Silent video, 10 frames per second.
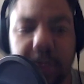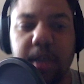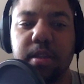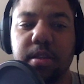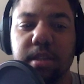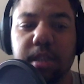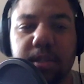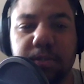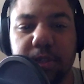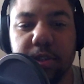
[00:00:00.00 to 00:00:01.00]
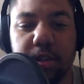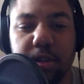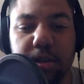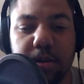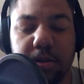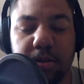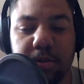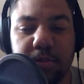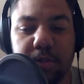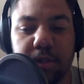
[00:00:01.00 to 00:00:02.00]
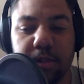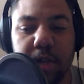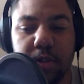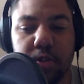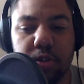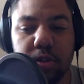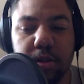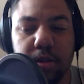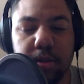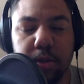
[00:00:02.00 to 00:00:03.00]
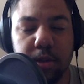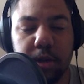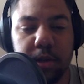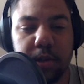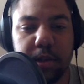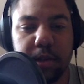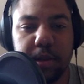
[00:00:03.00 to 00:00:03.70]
second guest feature of the As You Should podcast.